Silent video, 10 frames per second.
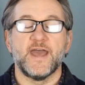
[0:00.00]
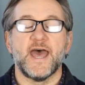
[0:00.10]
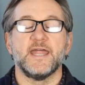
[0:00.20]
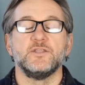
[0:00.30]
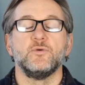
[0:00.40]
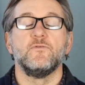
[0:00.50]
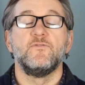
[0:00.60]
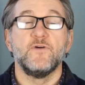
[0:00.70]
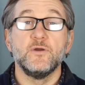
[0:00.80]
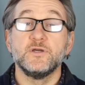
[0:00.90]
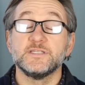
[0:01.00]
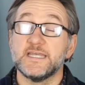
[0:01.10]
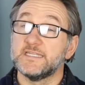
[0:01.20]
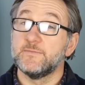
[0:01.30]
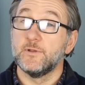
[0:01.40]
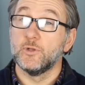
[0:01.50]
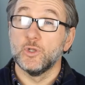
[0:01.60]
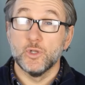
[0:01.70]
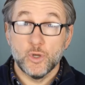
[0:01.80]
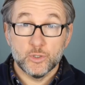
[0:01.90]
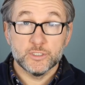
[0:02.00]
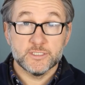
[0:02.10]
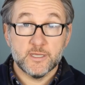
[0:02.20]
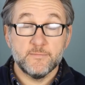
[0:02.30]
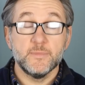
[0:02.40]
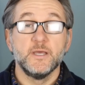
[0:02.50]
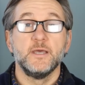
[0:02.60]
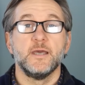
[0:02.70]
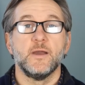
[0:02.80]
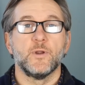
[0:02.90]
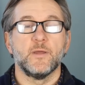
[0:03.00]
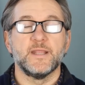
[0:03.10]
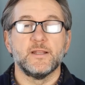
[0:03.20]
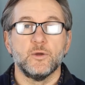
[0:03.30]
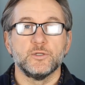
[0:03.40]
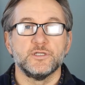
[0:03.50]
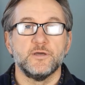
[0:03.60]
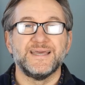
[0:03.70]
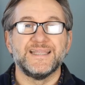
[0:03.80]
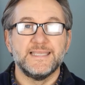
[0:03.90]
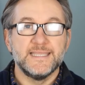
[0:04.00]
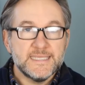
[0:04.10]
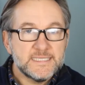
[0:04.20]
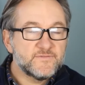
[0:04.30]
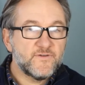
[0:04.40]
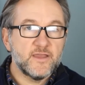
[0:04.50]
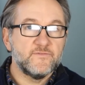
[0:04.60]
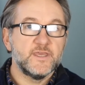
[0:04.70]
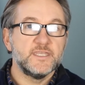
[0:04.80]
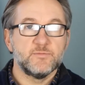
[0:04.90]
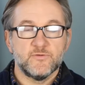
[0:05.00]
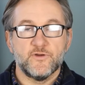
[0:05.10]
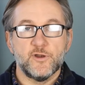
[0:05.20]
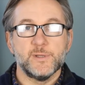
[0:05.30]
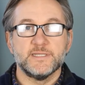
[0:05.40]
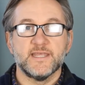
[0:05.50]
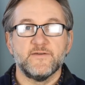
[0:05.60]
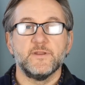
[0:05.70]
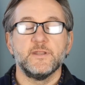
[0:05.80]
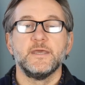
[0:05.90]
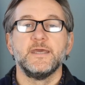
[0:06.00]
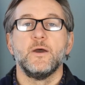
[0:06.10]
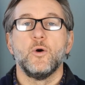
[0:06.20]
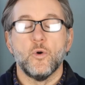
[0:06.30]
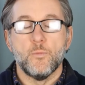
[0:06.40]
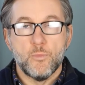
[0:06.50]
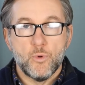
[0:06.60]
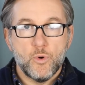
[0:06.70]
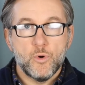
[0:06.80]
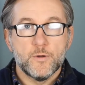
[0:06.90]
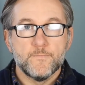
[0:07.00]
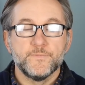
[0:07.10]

And your focus has to be on long term. And when I mean long term, at least 5 years, preferably 7 or more.